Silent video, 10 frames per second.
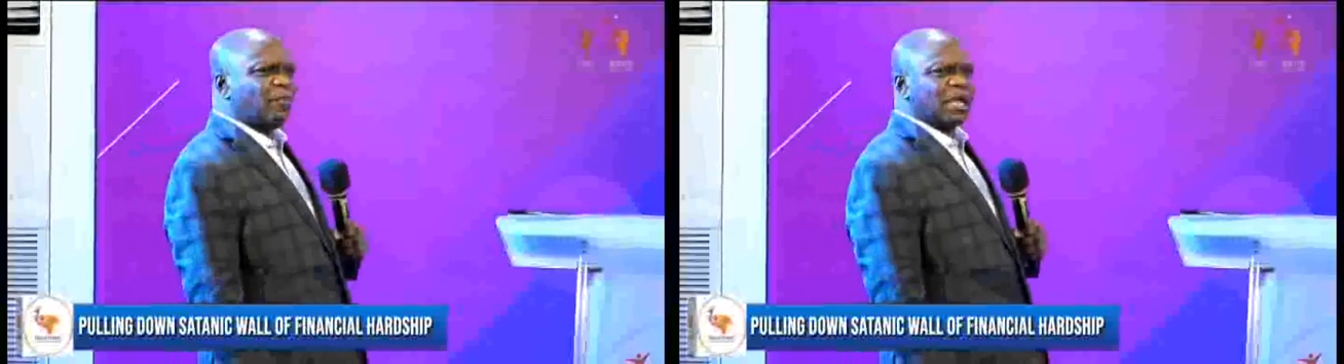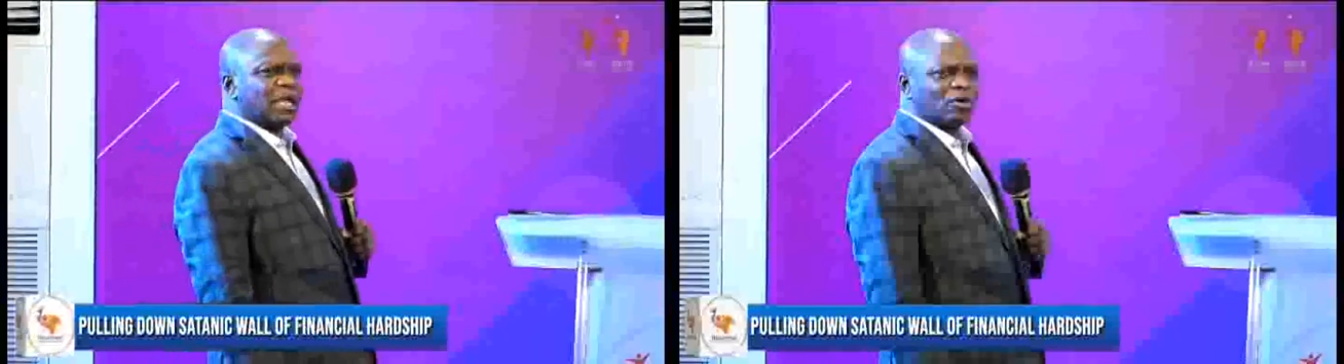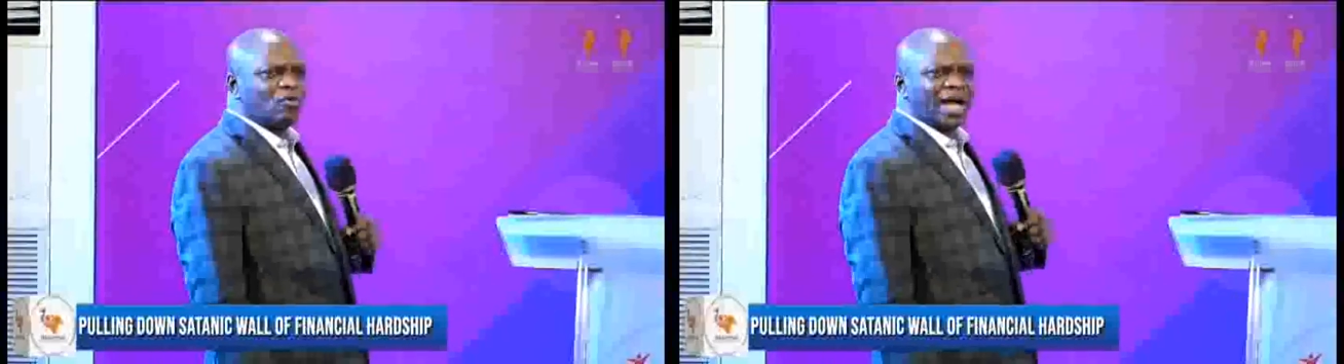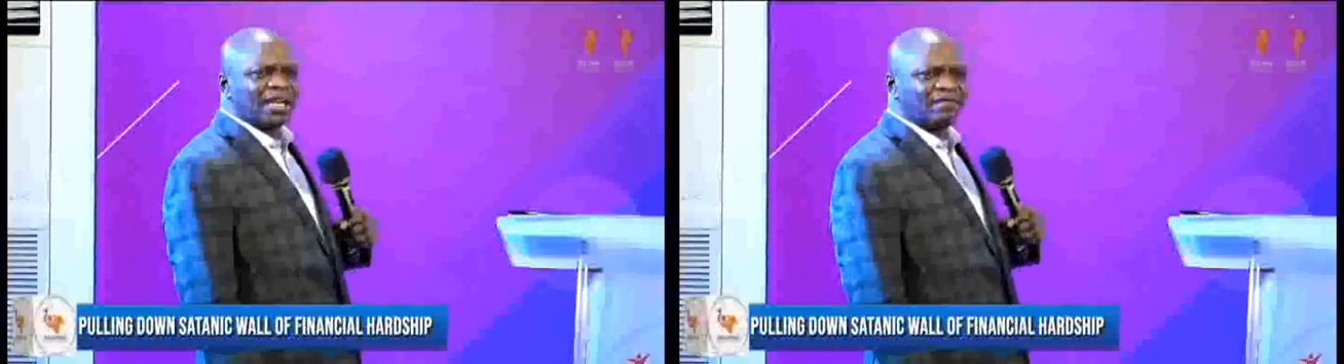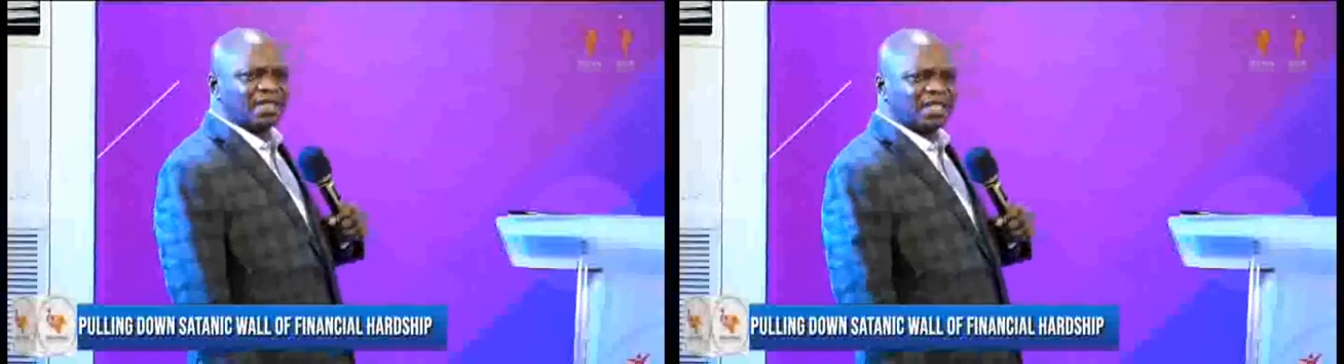man who had
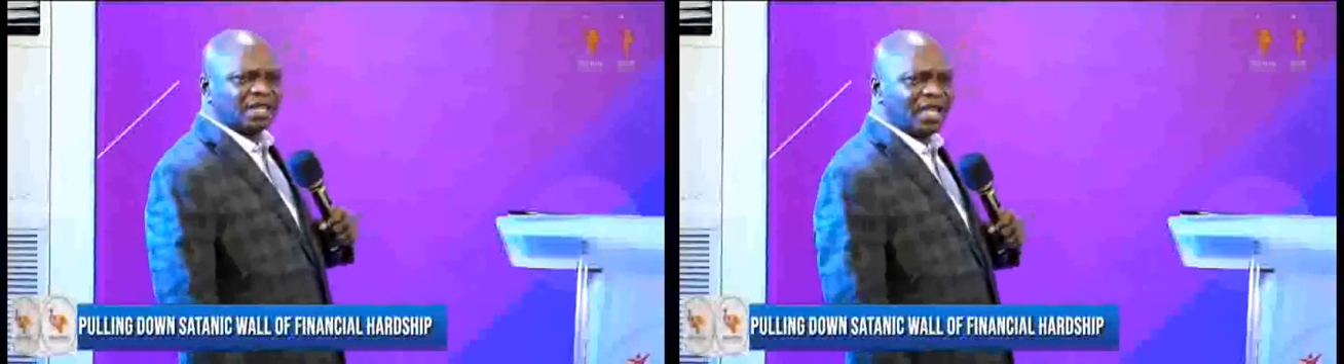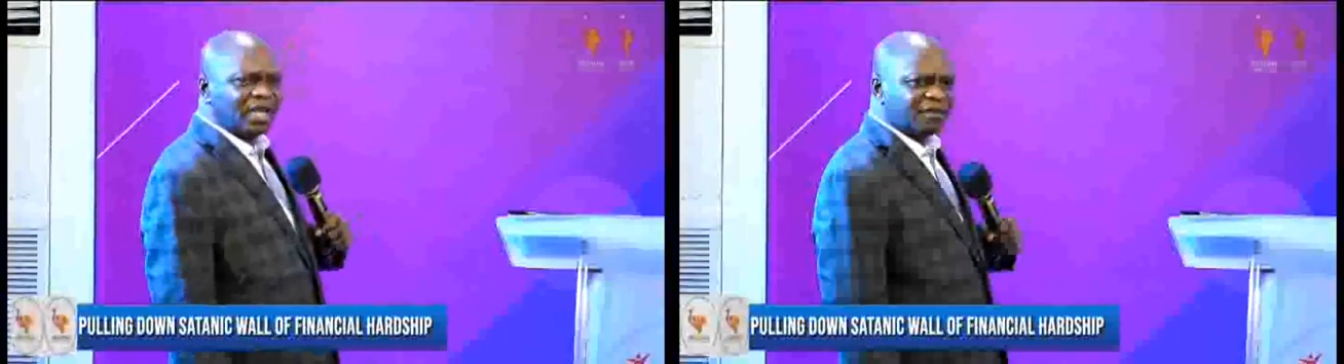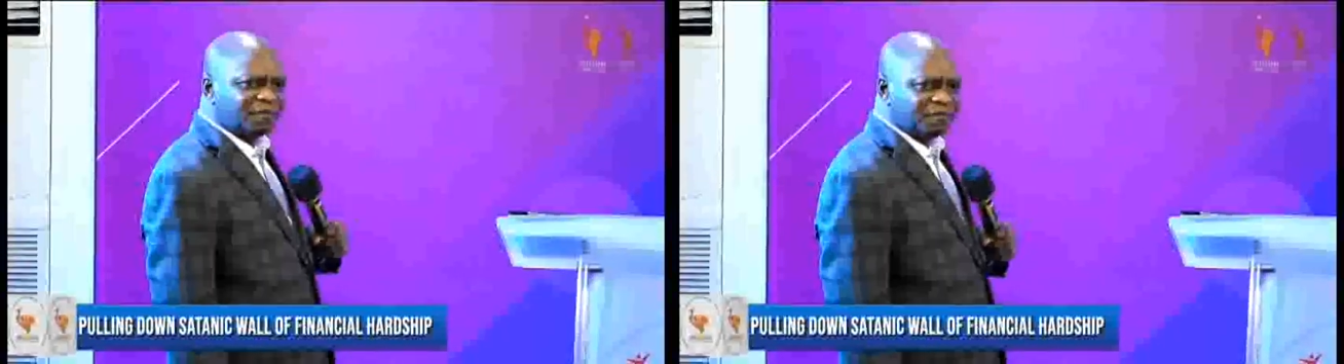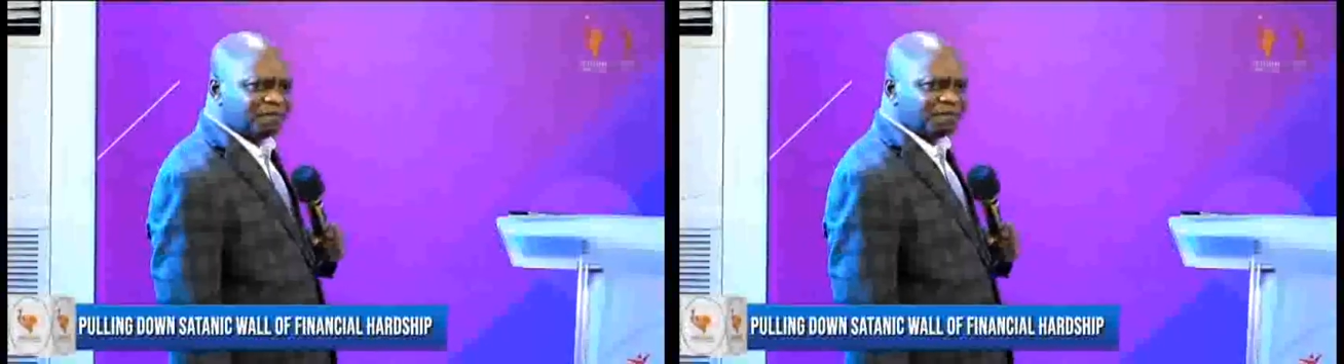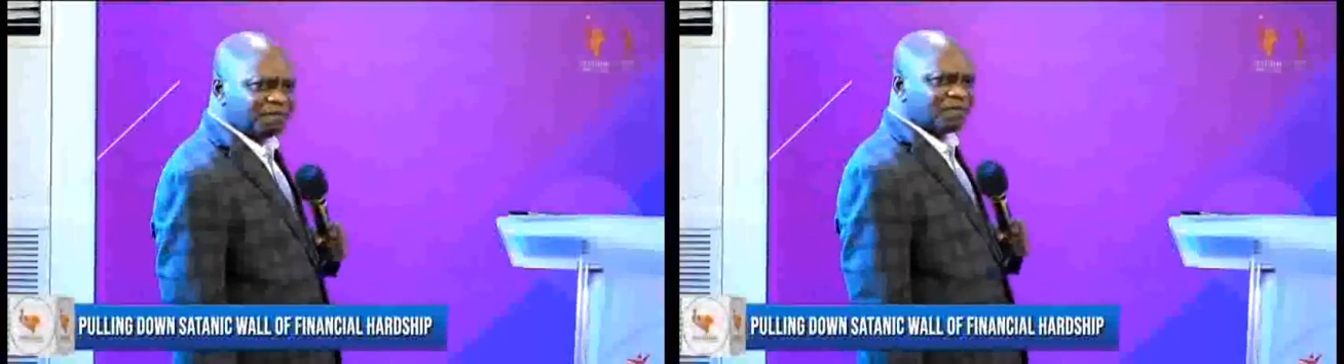everything here.
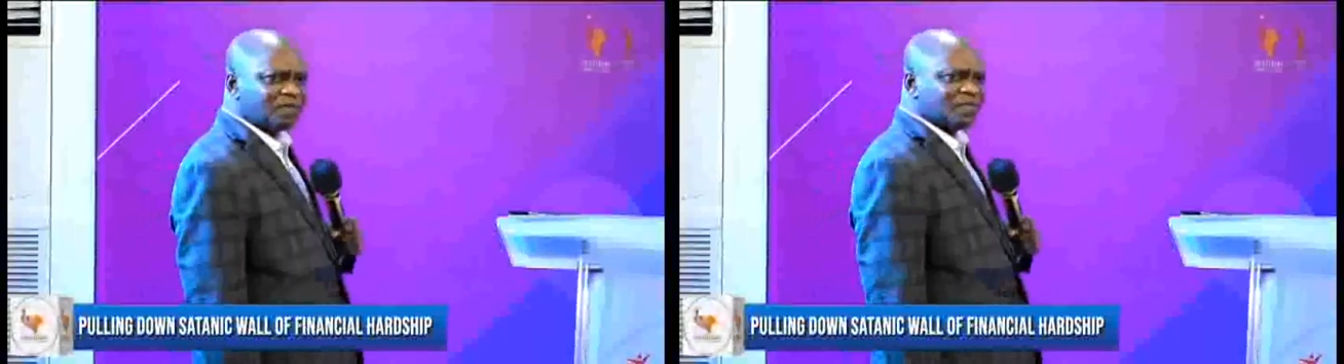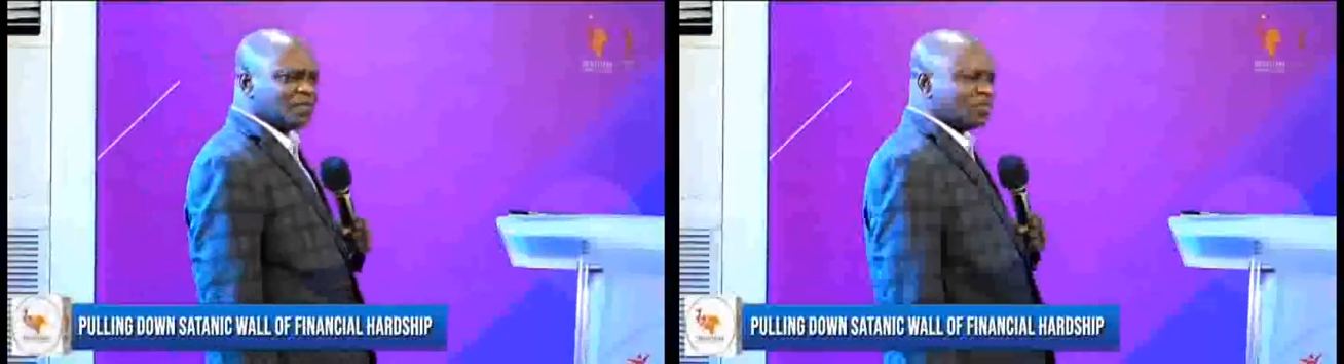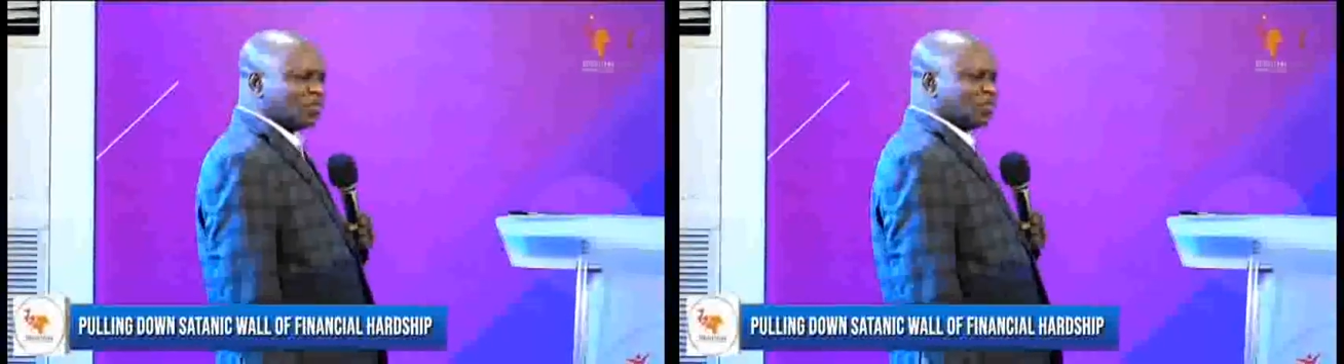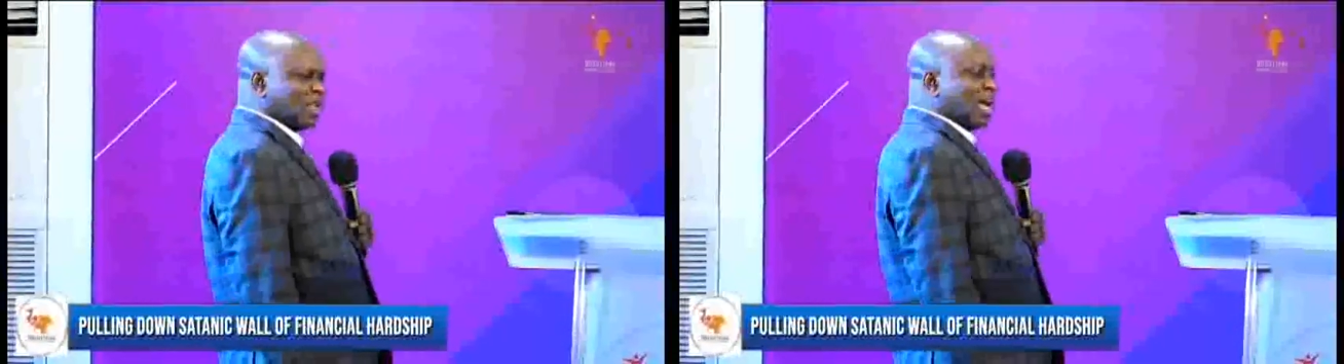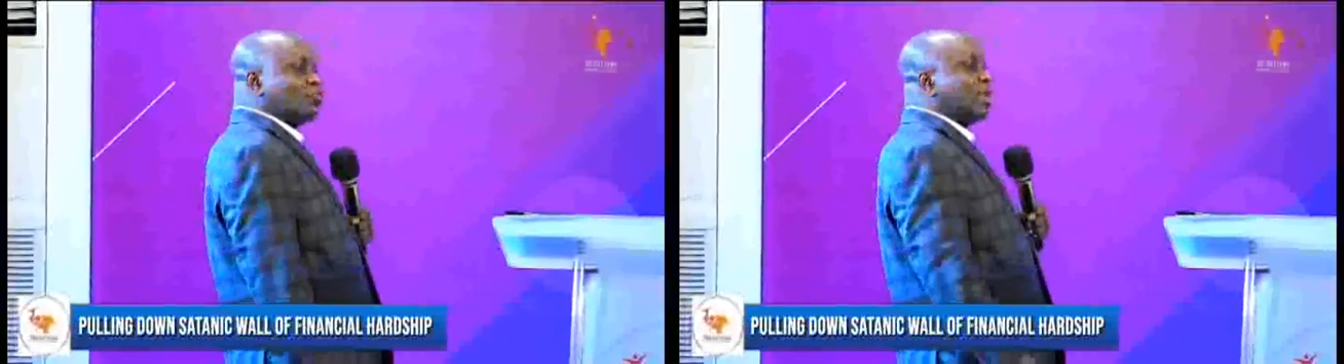
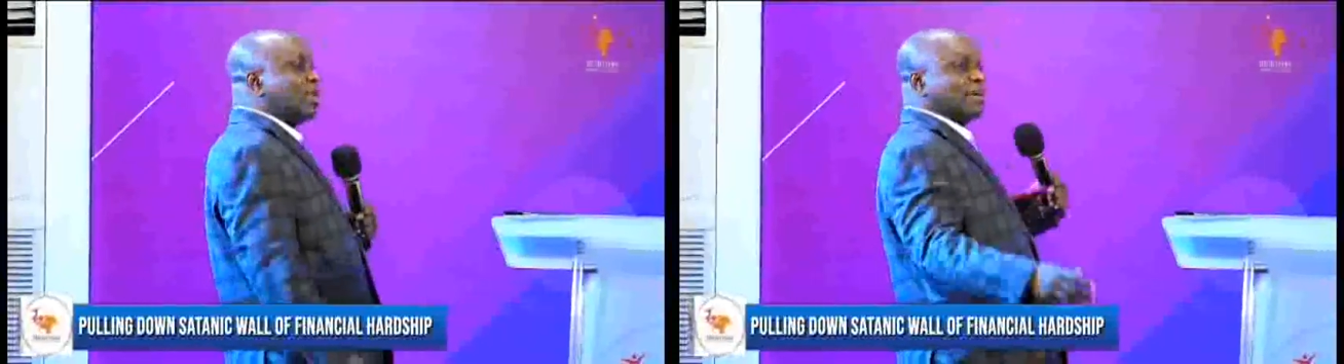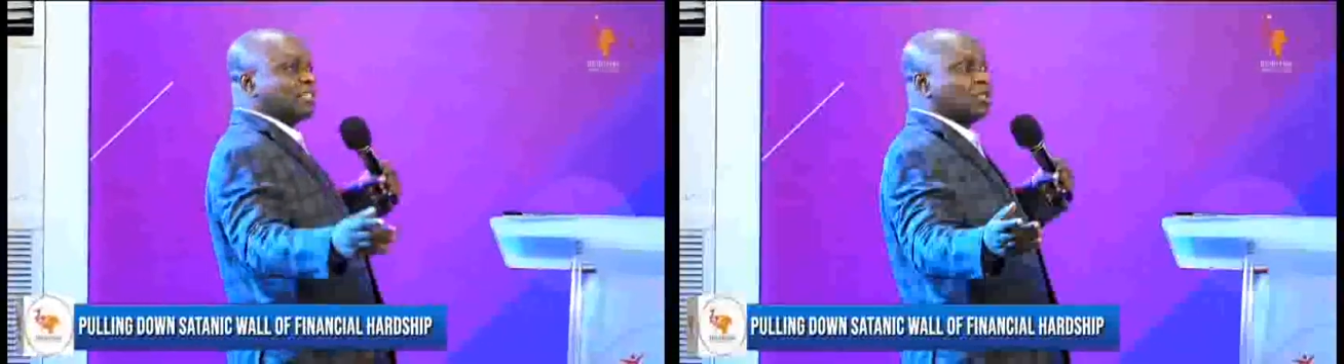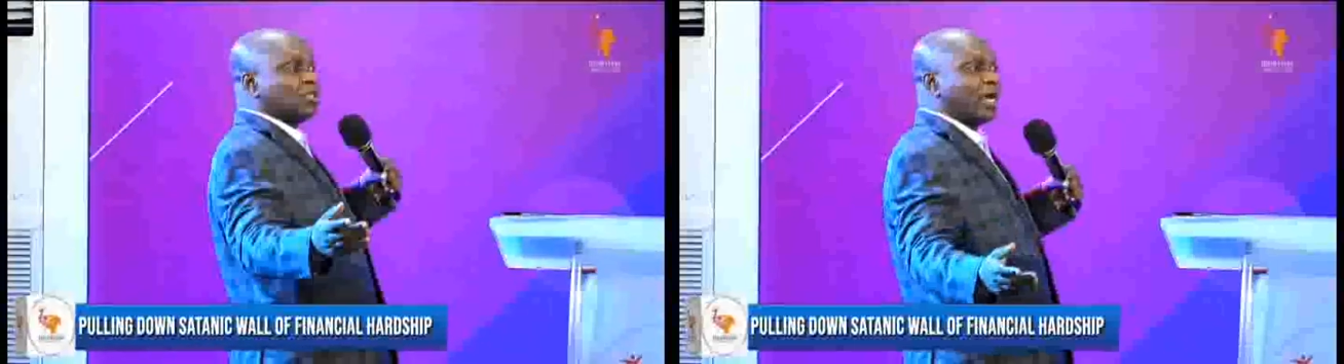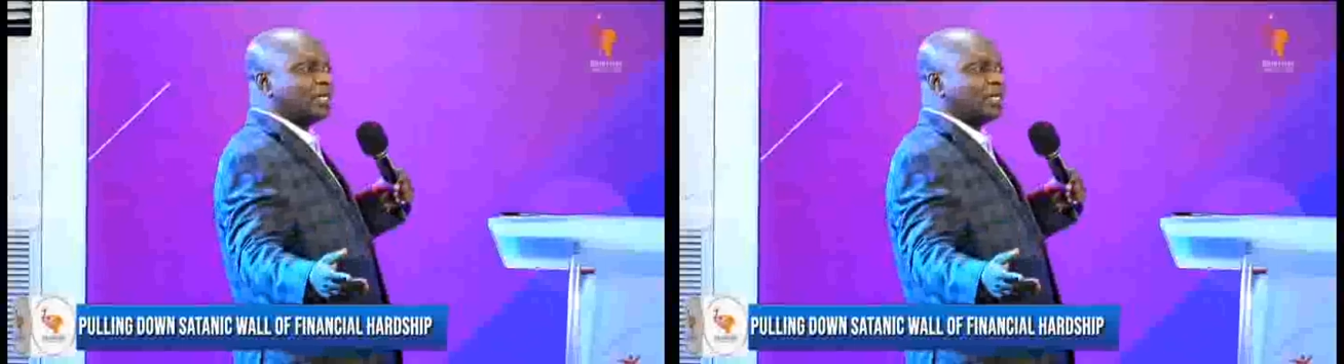And you will never see one.